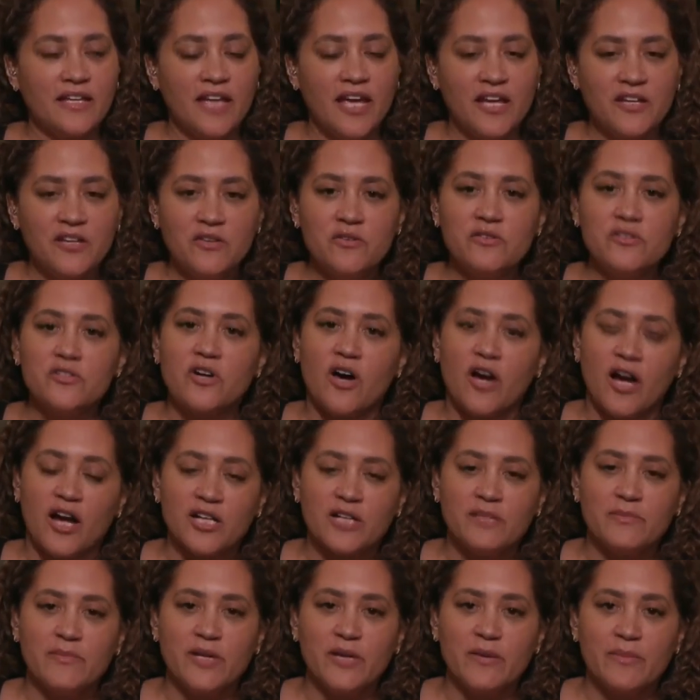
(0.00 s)
Can you
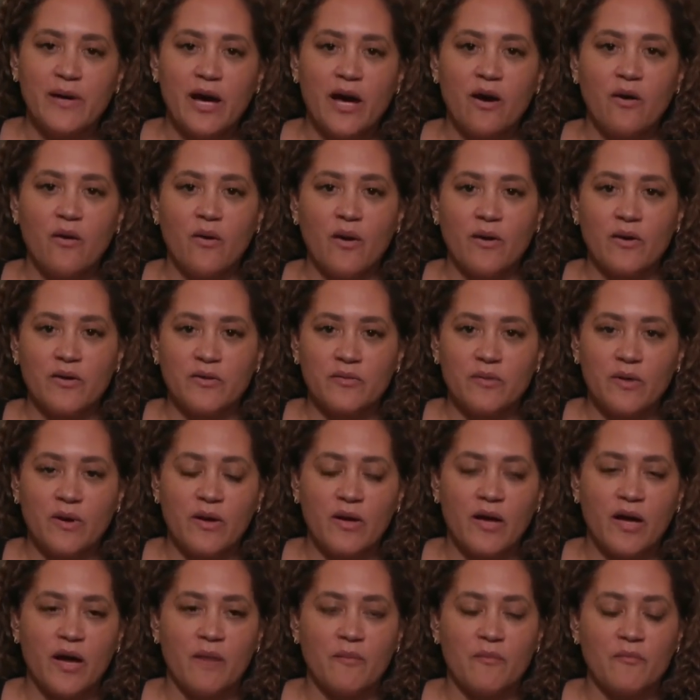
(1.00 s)
talk to me about
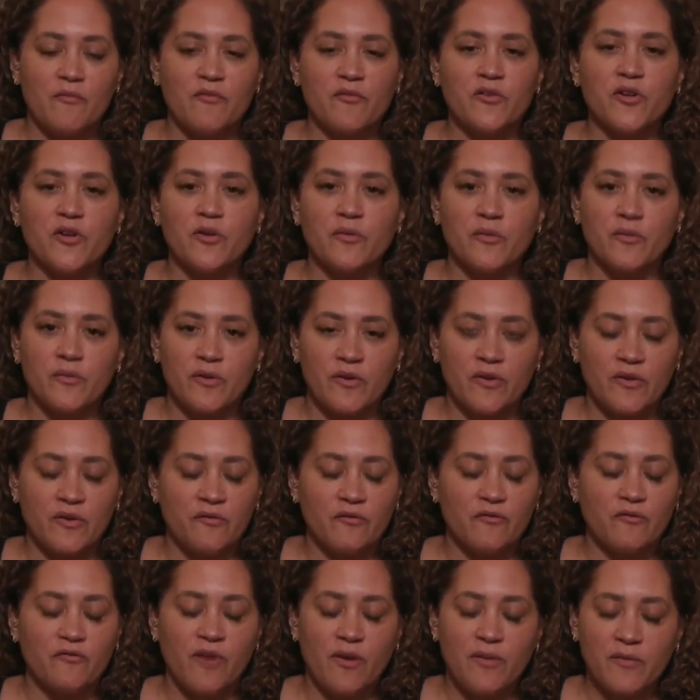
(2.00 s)
your
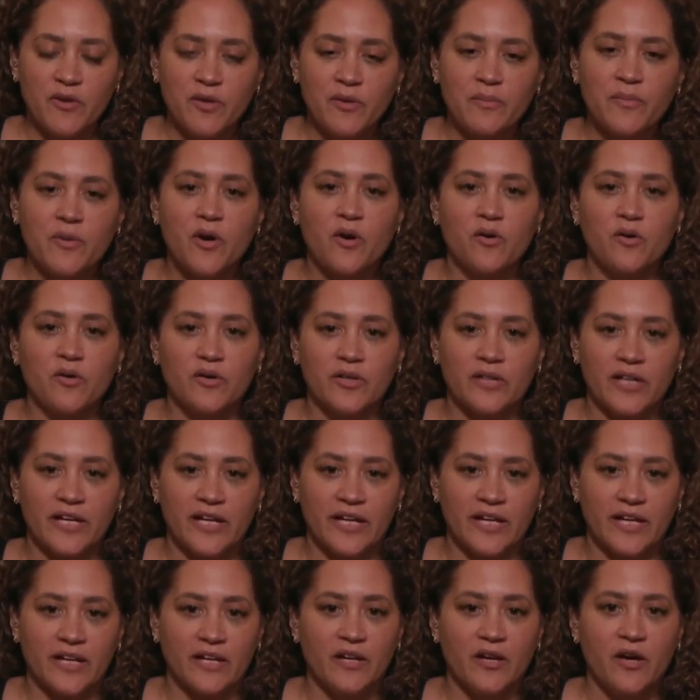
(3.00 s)
from your
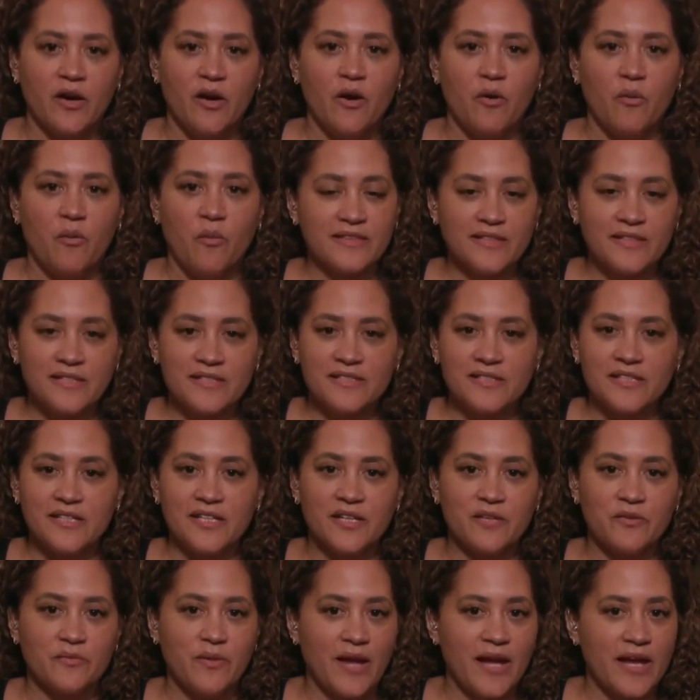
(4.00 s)
polling,
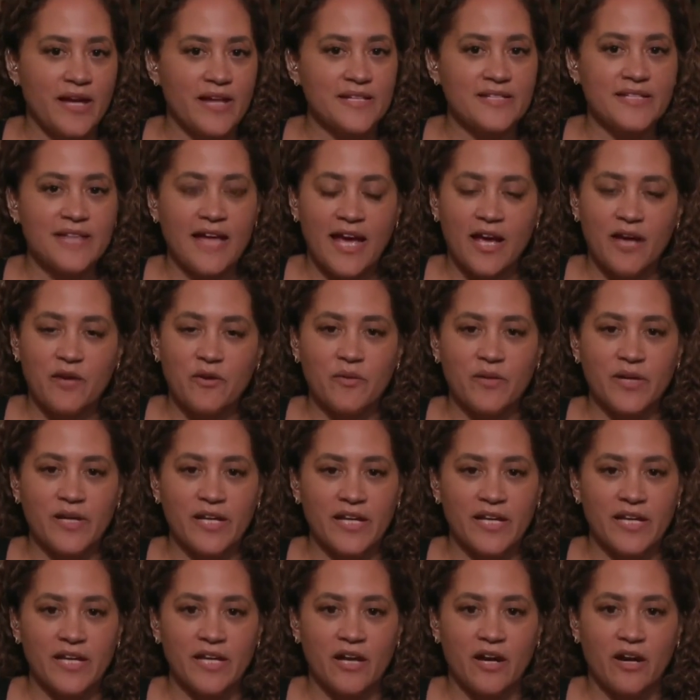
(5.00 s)
ethnicity, race,
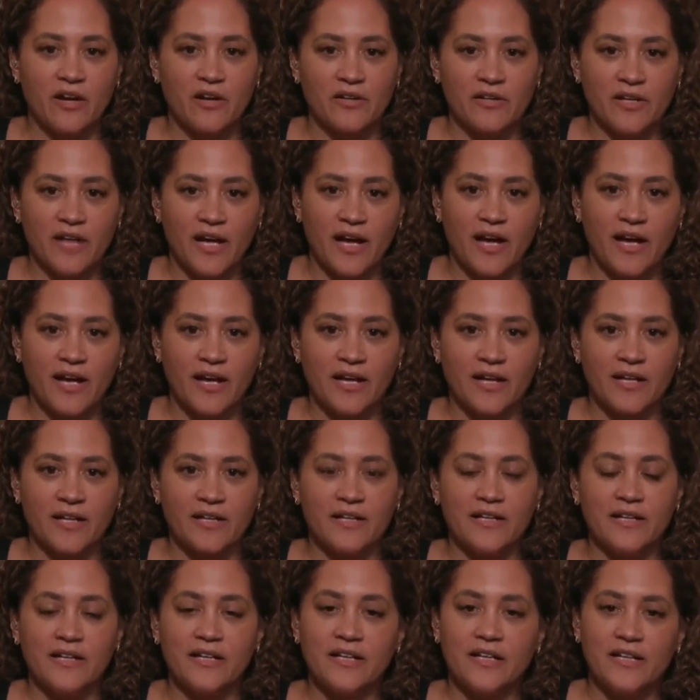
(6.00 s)
equity are not
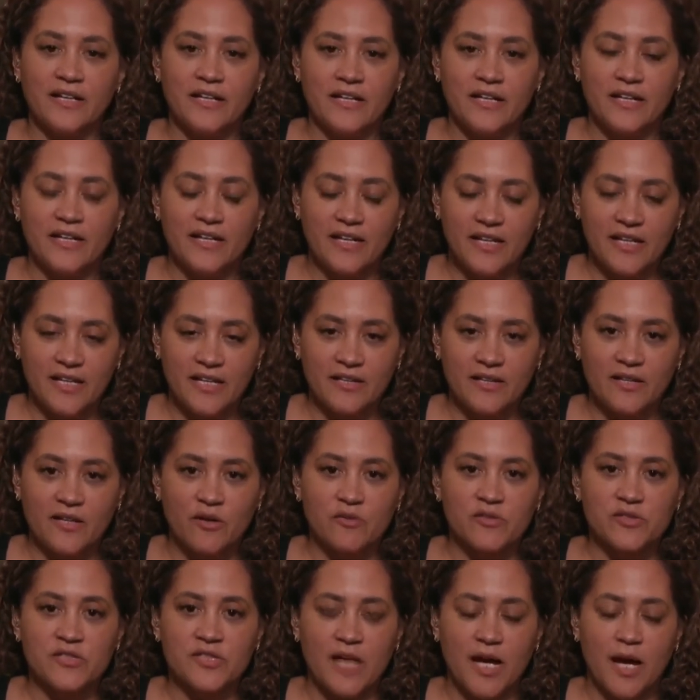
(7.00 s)
in
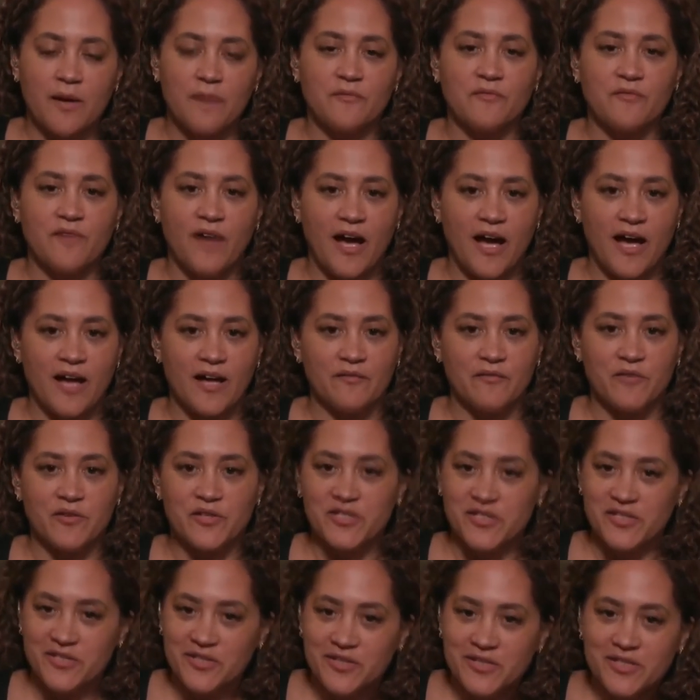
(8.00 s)
those top five,
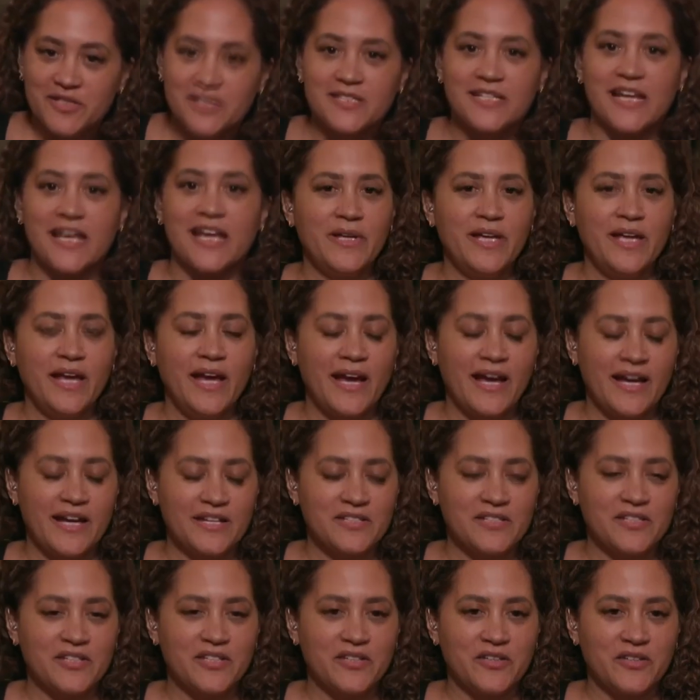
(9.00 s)
which isn't to say. Let me
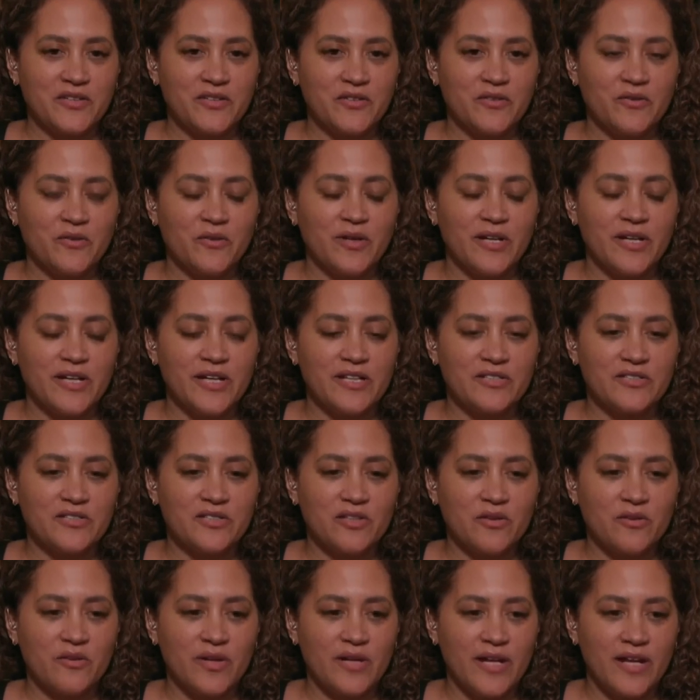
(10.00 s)
ask you,
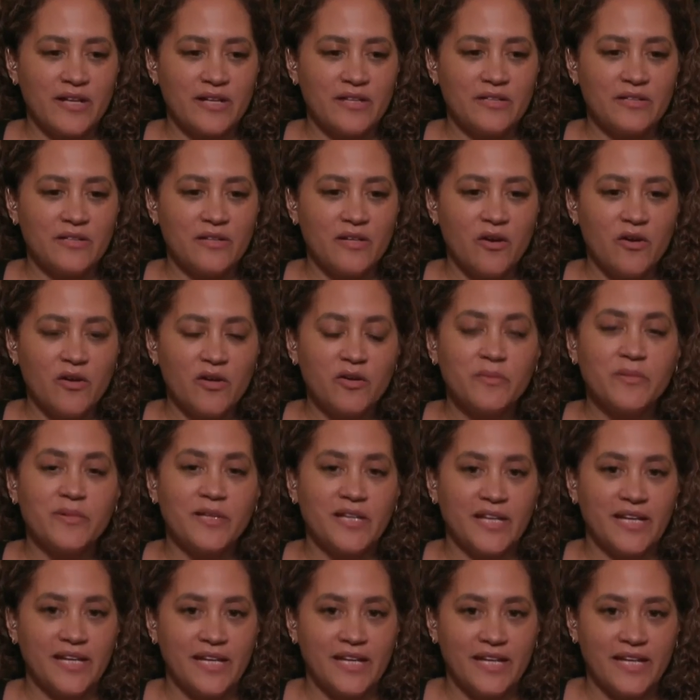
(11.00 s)
so
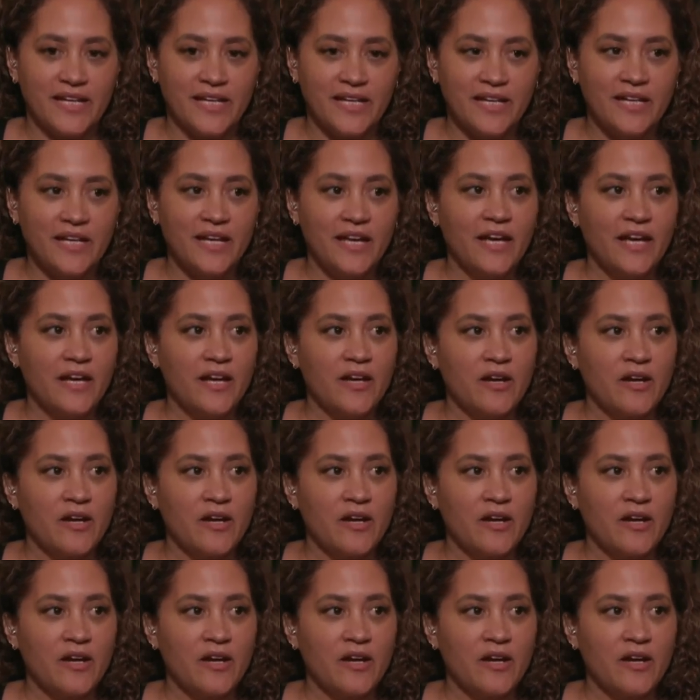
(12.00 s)
notably,